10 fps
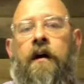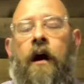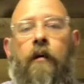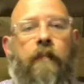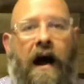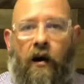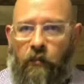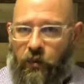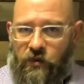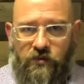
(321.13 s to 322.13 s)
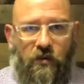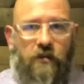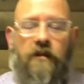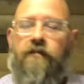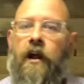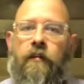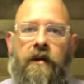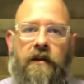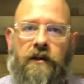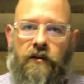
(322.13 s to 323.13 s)
about personal growth and
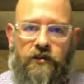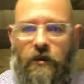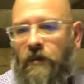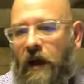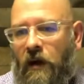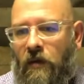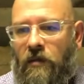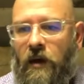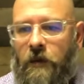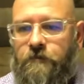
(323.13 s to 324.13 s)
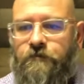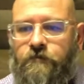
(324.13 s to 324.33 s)
development, leadership, that kind of thing.